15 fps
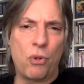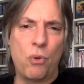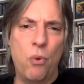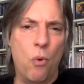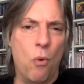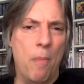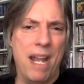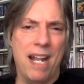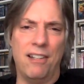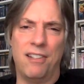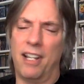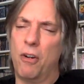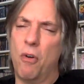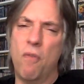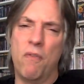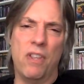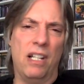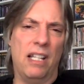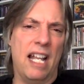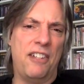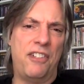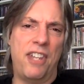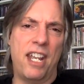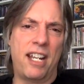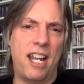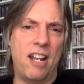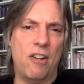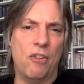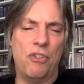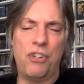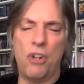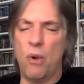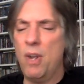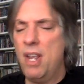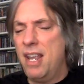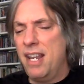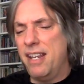of cool bands like over the last decade or so,